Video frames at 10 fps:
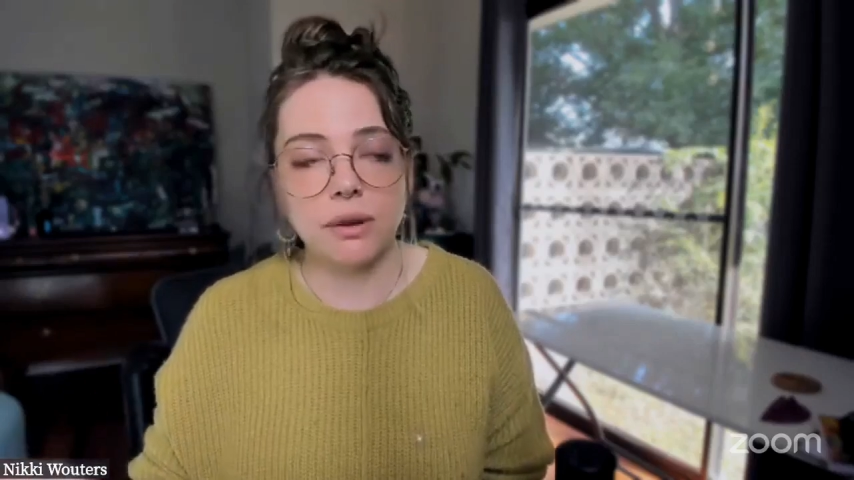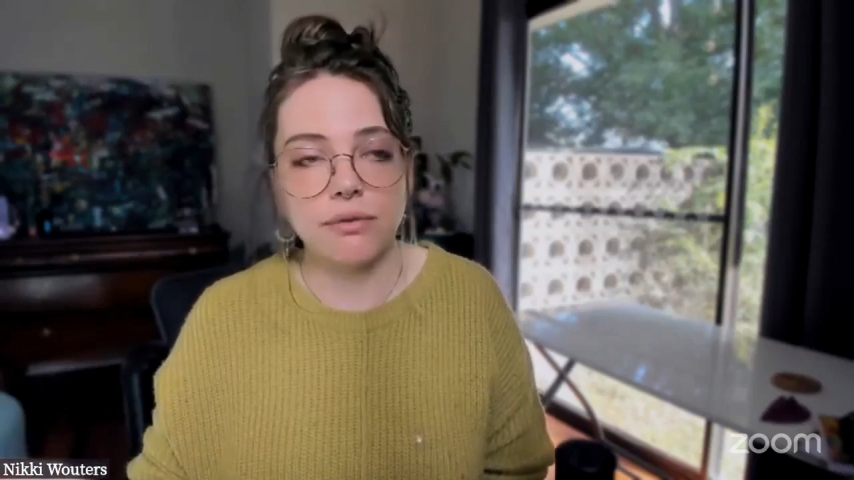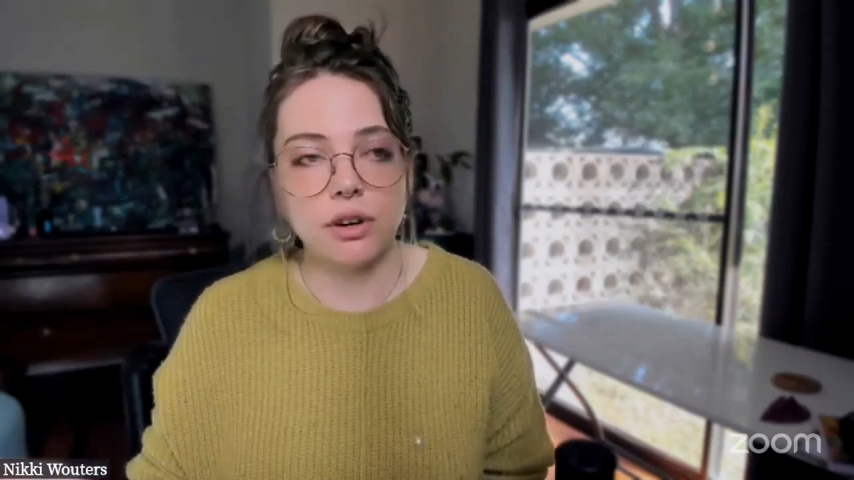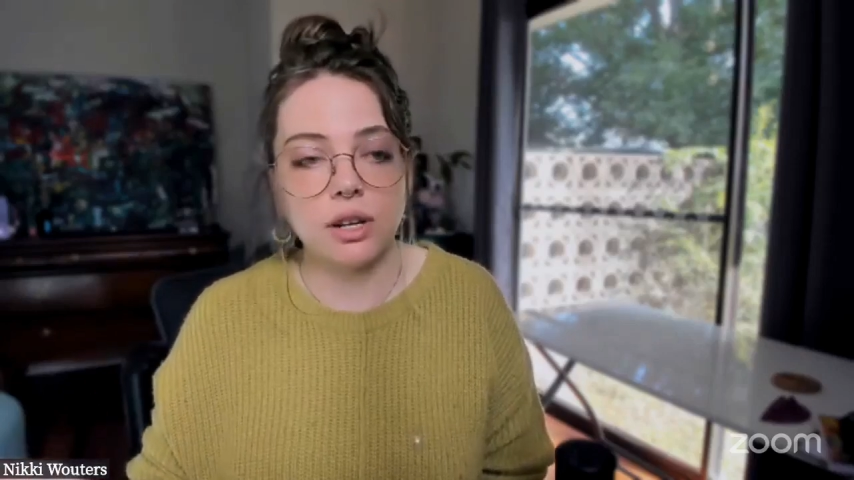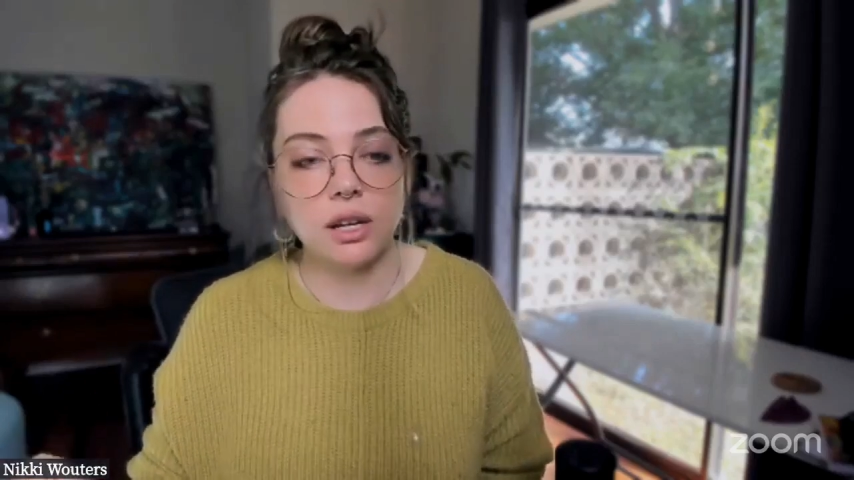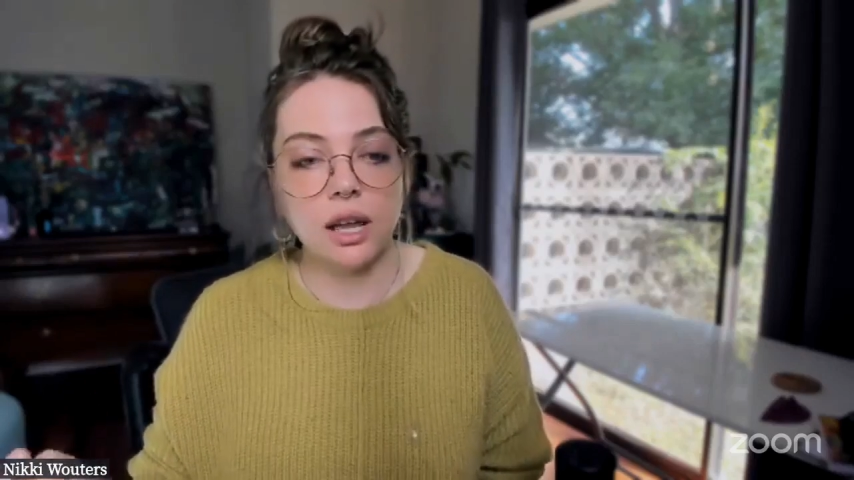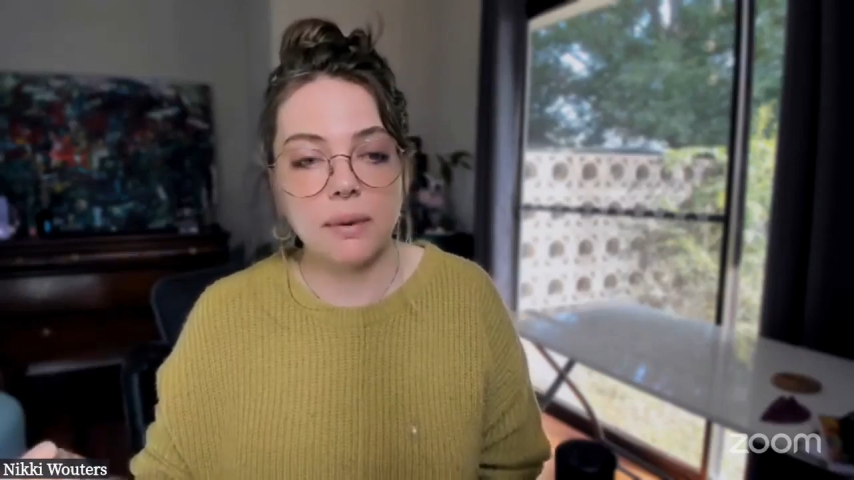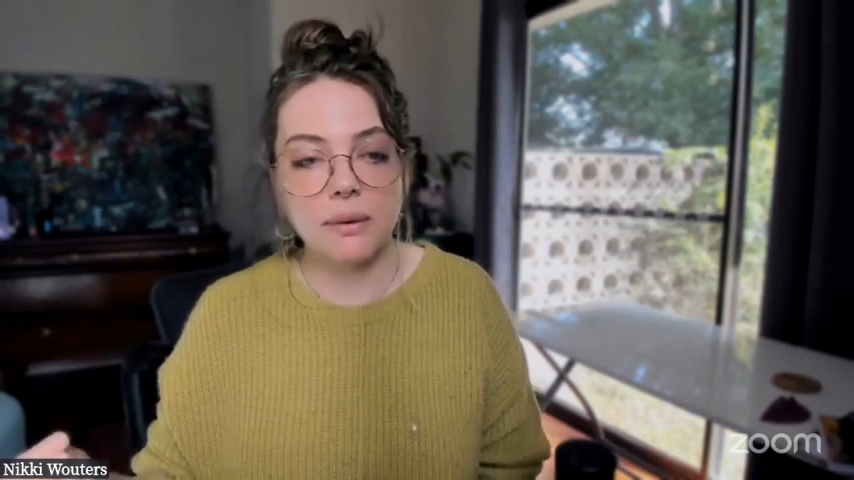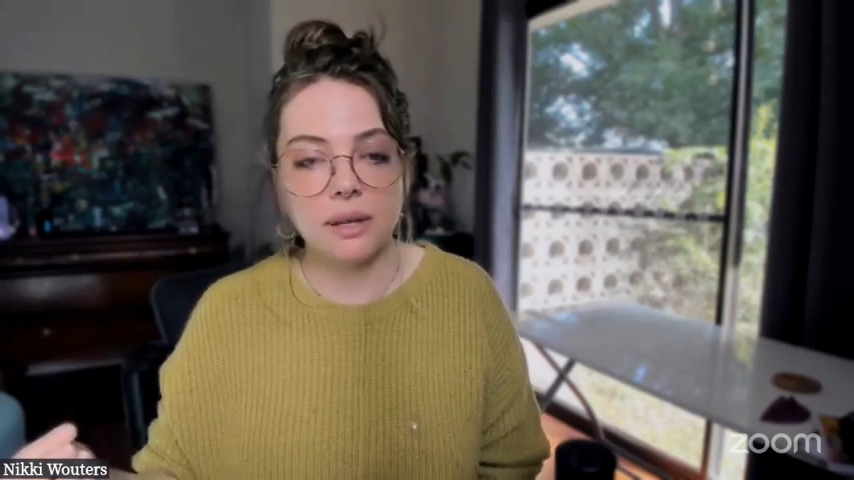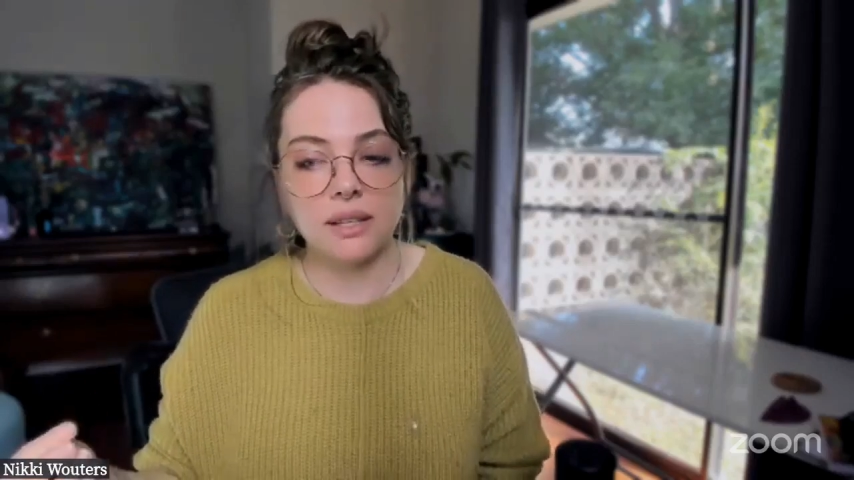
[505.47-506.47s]
phone in. And
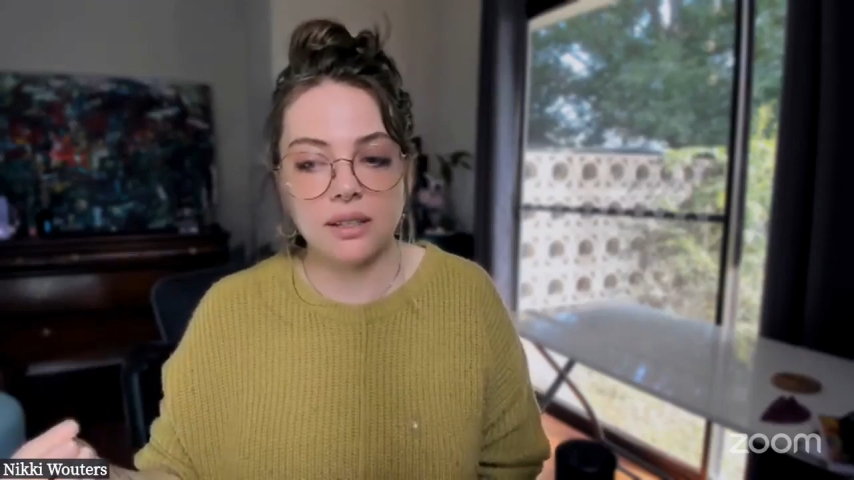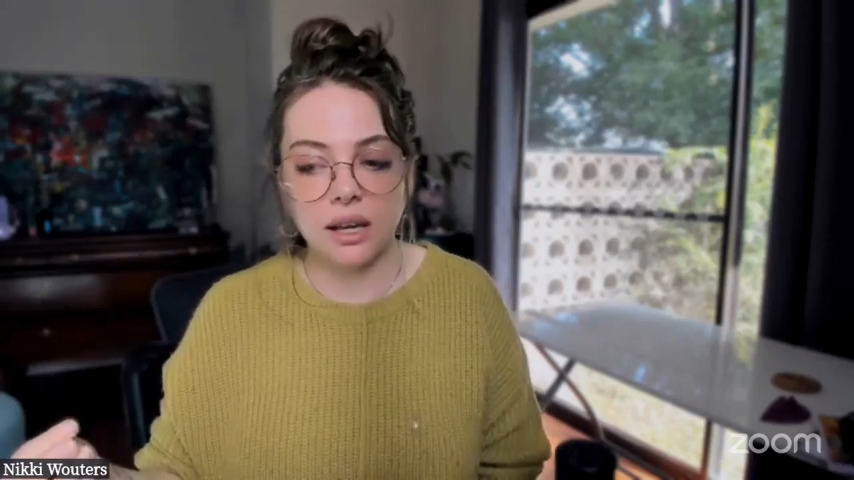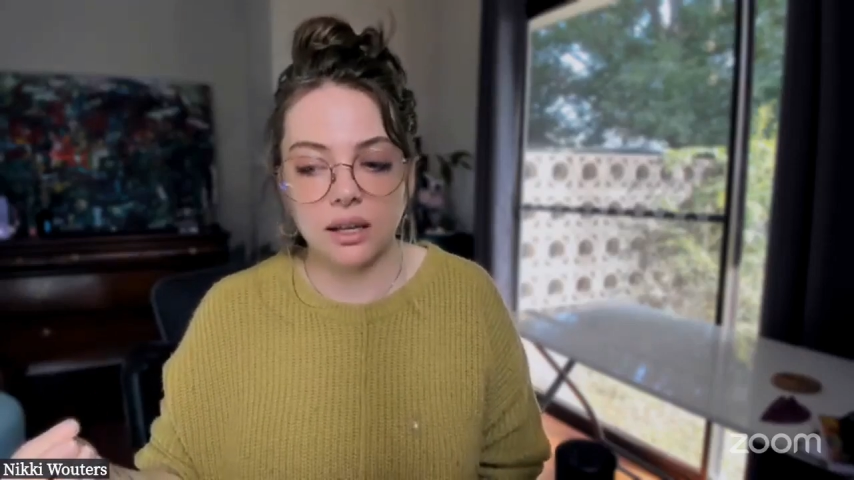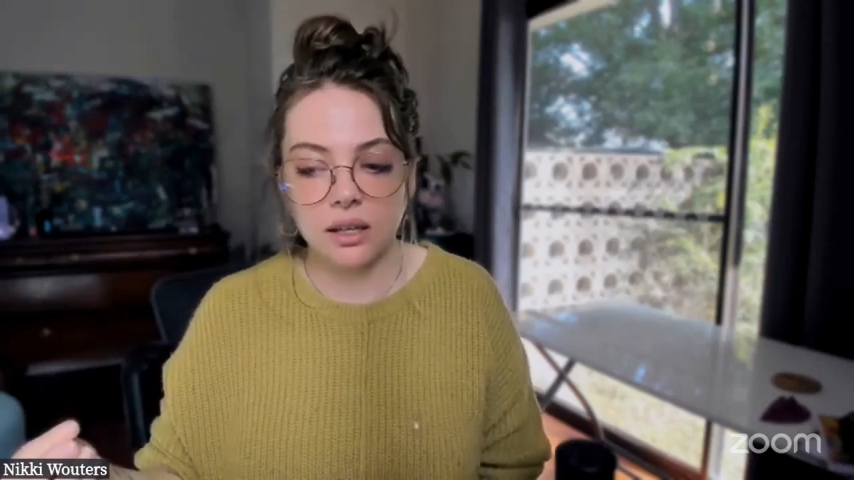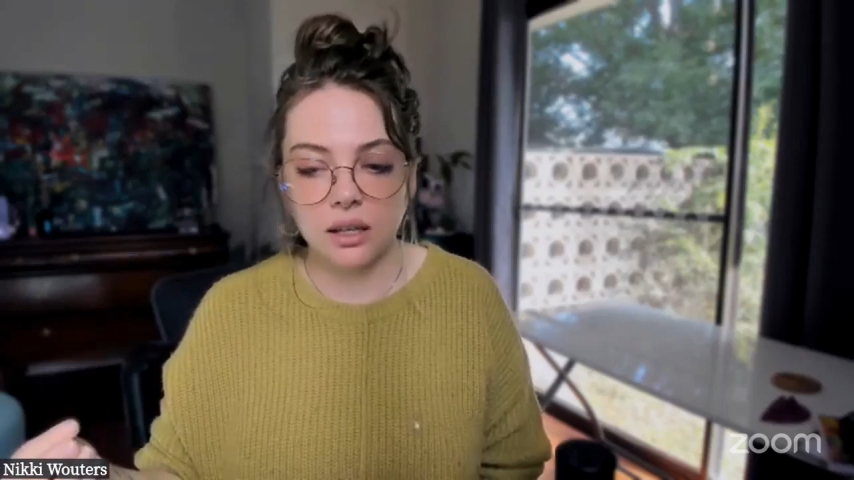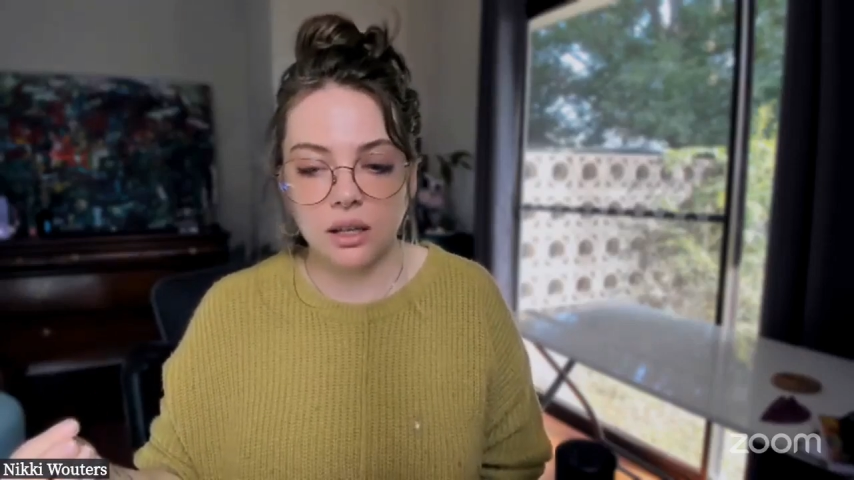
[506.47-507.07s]
maybe it's like,